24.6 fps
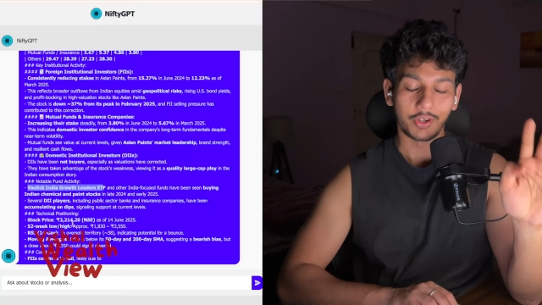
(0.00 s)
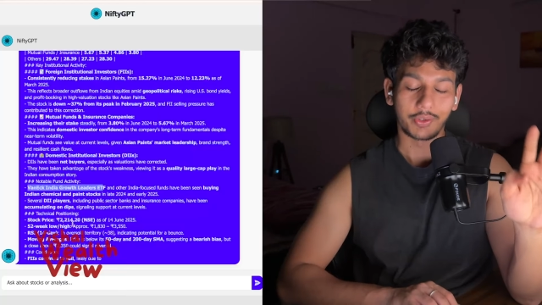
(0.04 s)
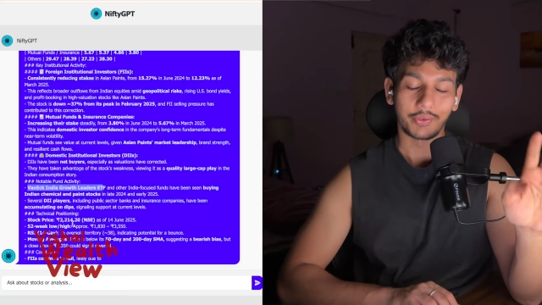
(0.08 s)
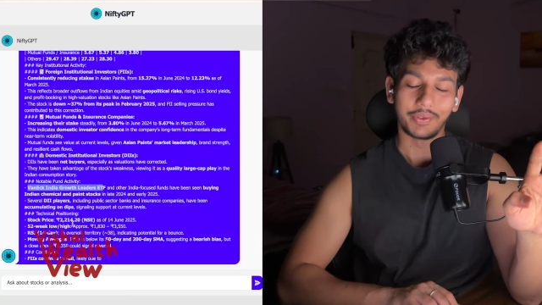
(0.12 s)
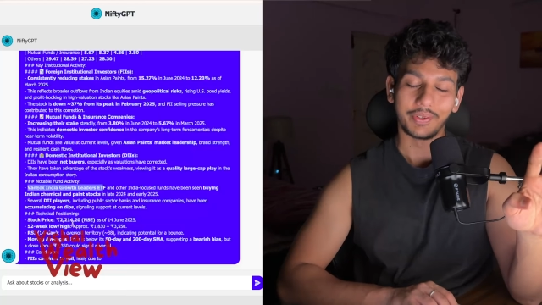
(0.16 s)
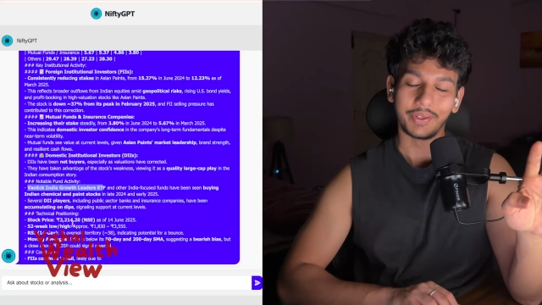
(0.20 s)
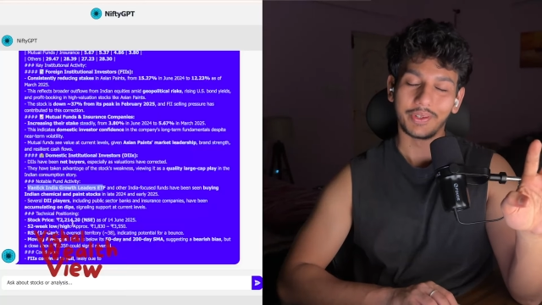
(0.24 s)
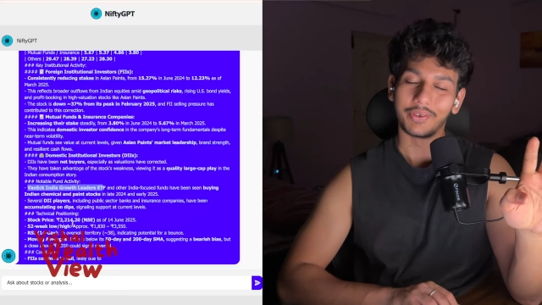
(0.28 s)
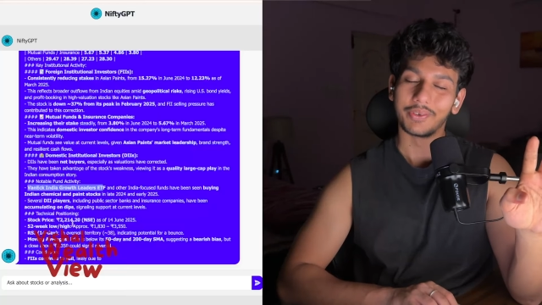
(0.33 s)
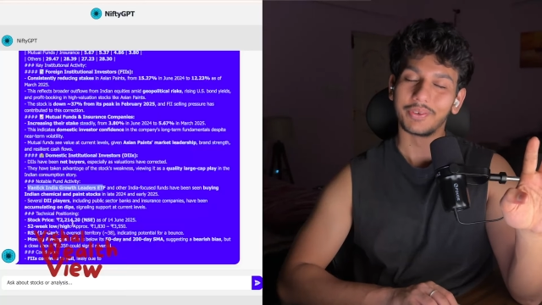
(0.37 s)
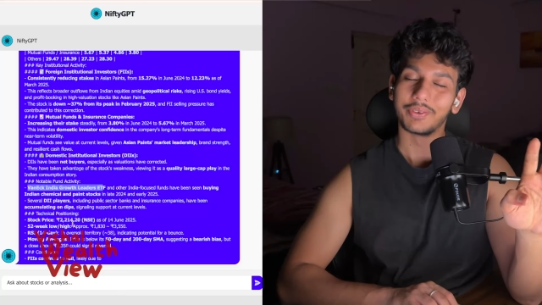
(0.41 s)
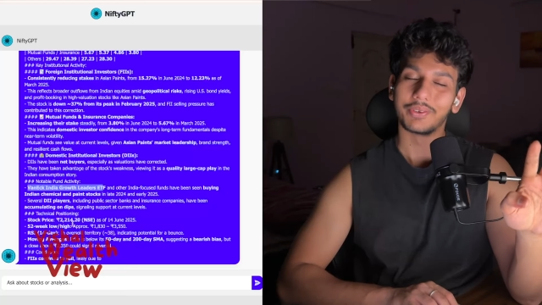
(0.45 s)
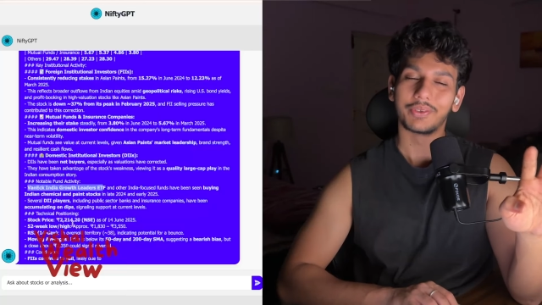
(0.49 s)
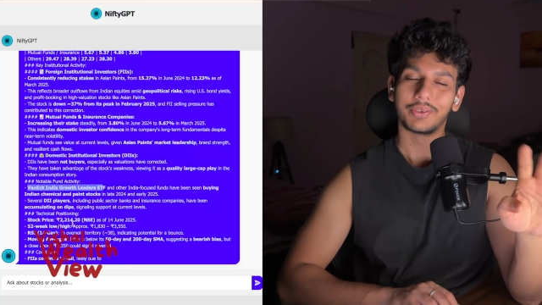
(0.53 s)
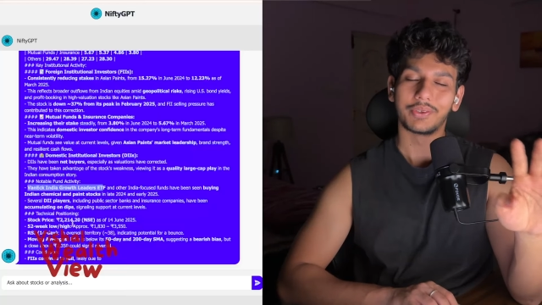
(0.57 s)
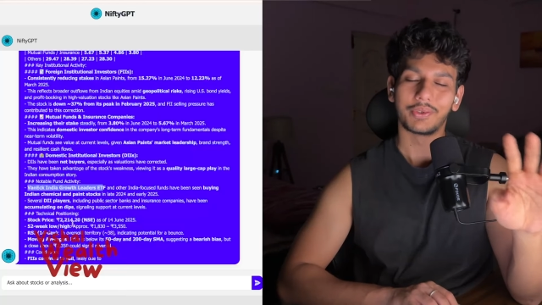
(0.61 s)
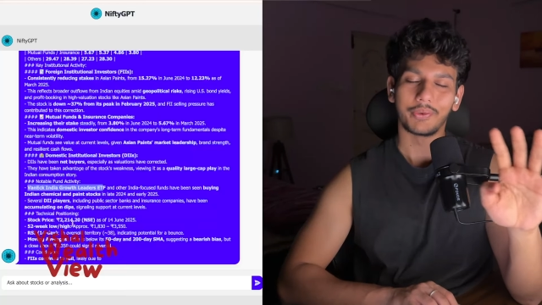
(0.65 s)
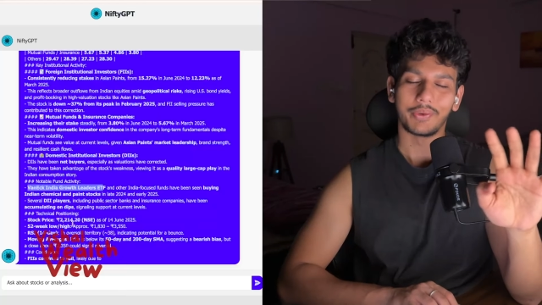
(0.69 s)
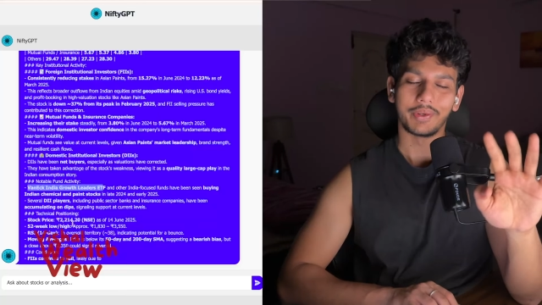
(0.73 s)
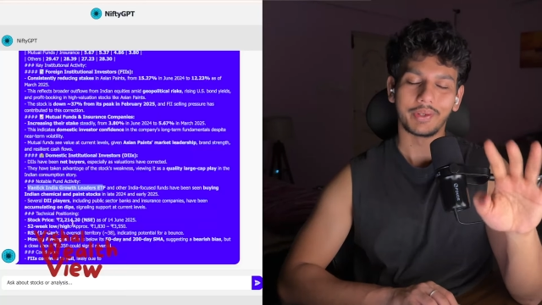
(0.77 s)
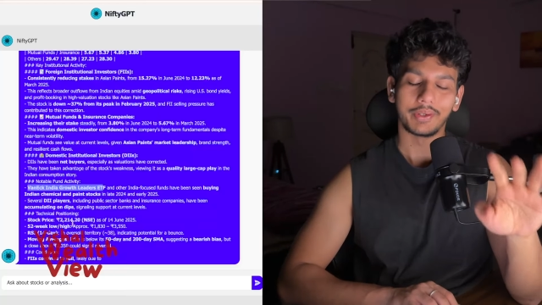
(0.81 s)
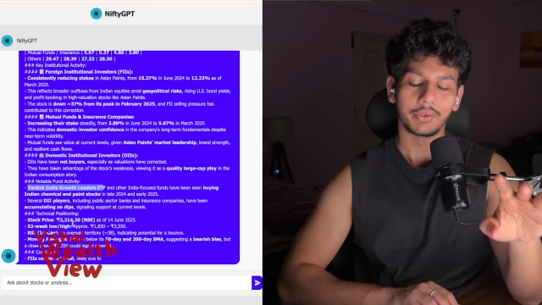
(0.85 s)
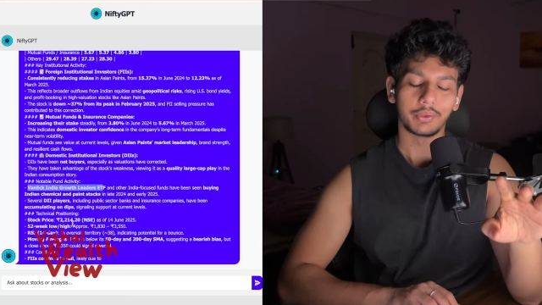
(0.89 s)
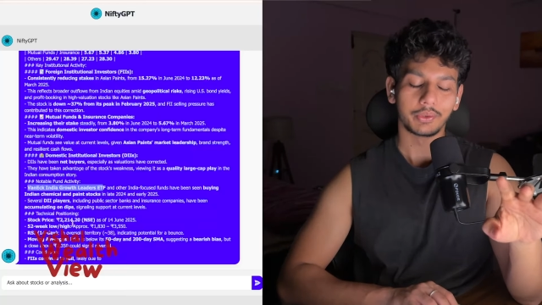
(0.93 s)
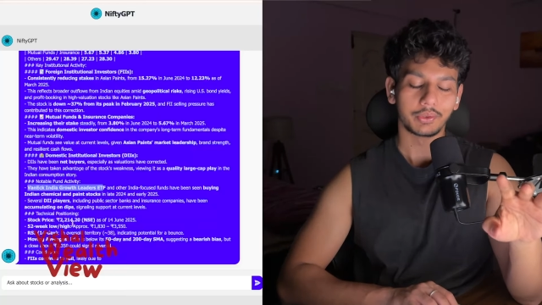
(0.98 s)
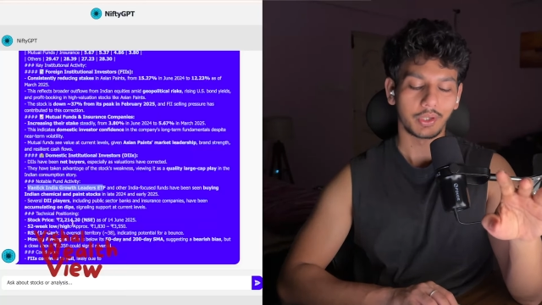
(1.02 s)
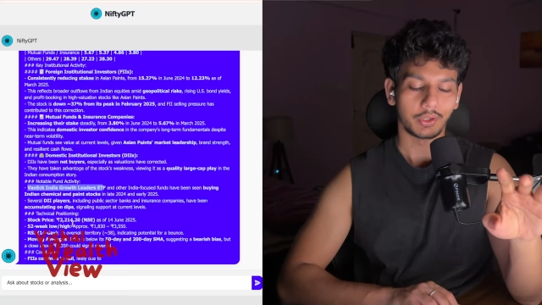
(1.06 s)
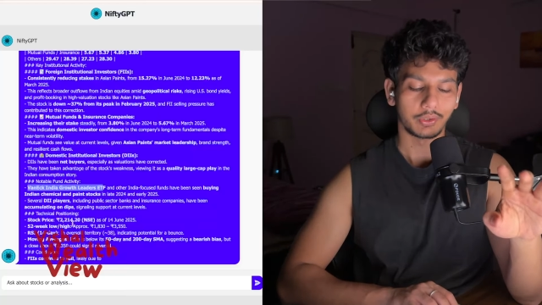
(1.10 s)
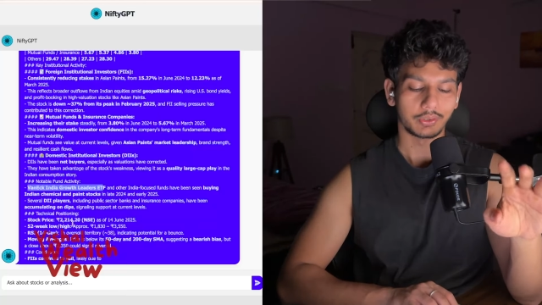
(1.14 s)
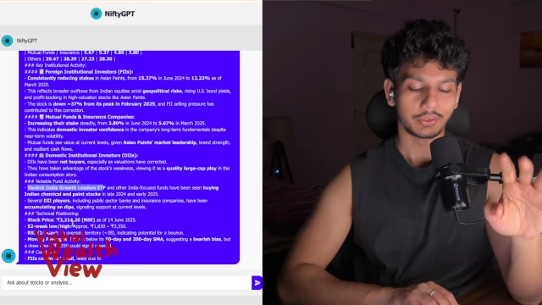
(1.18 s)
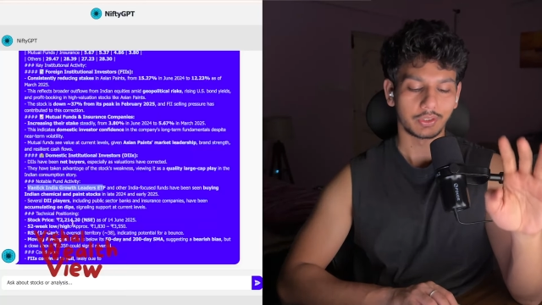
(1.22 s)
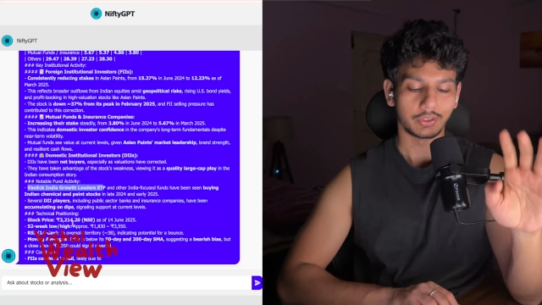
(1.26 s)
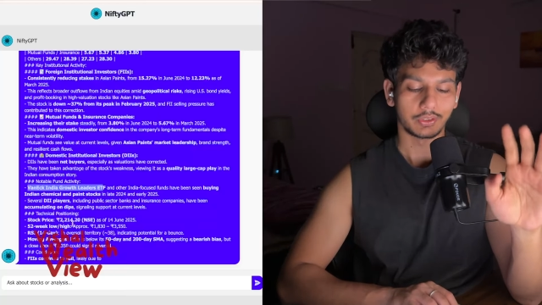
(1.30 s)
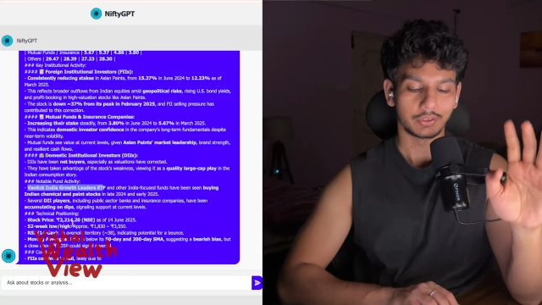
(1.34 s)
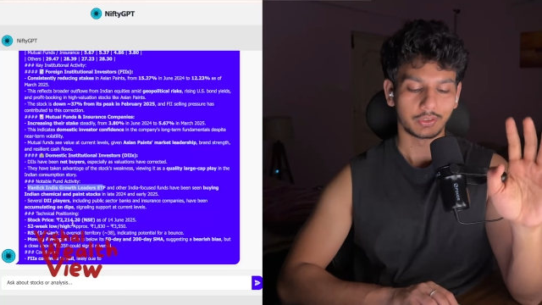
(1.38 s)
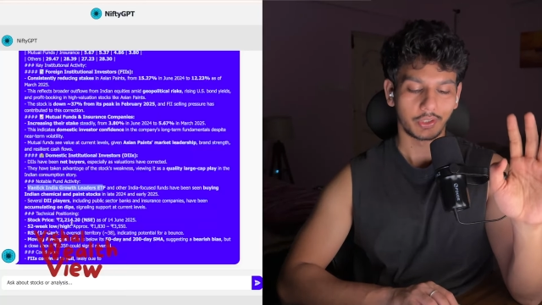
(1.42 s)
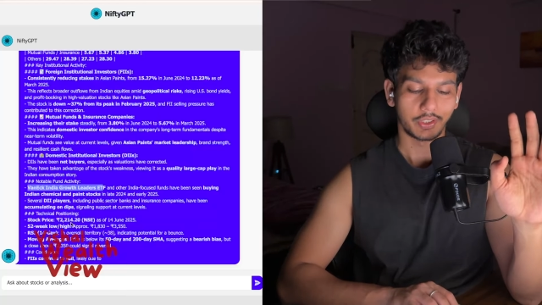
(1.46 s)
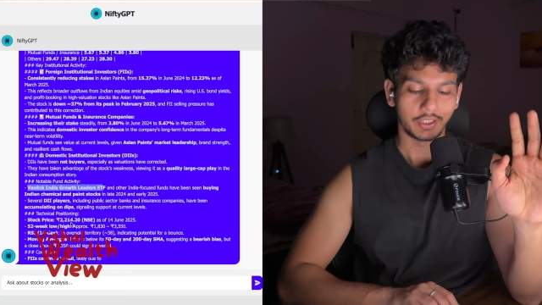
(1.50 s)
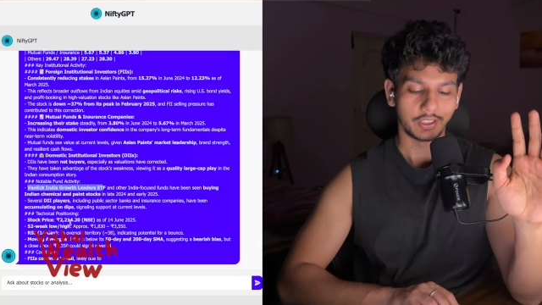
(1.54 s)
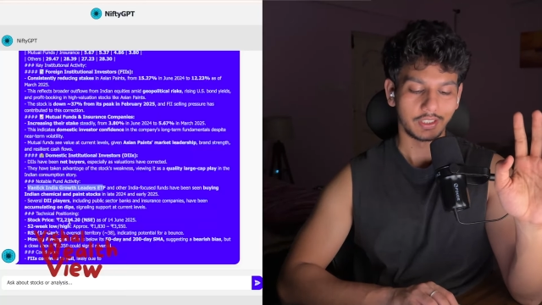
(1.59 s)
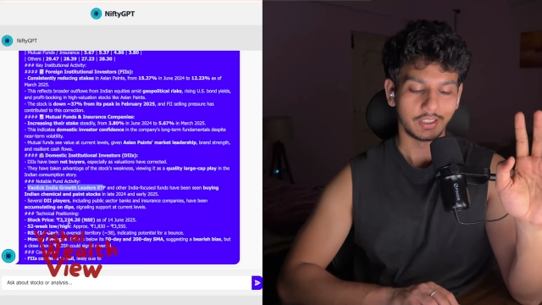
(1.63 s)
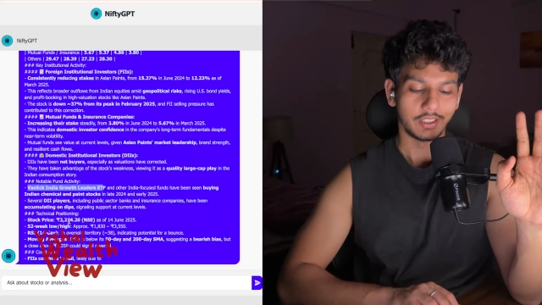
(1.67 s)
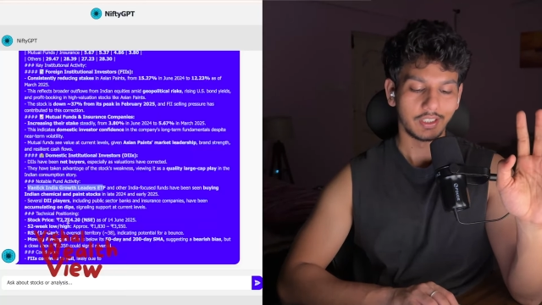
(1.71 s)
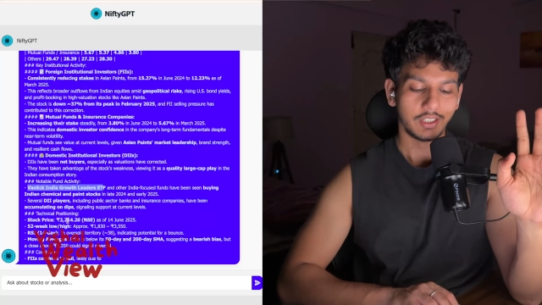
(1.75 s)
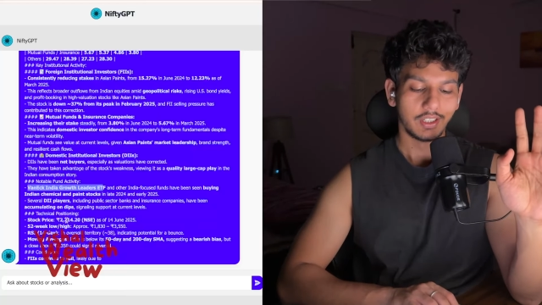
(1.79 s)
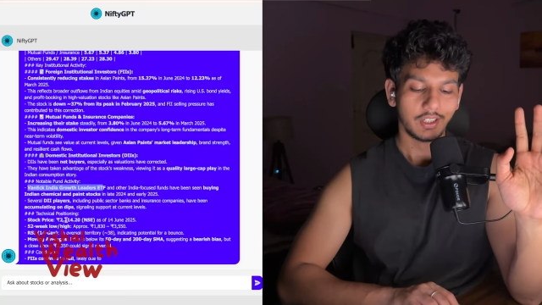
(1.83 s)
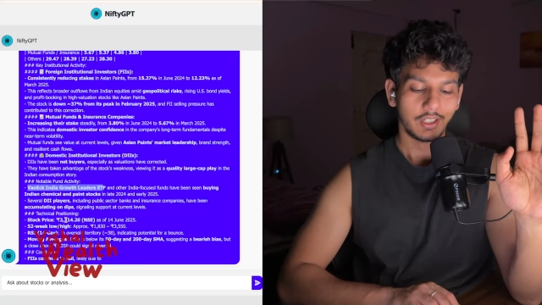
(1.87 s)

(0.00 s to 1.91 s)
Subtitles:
22,000, sorry,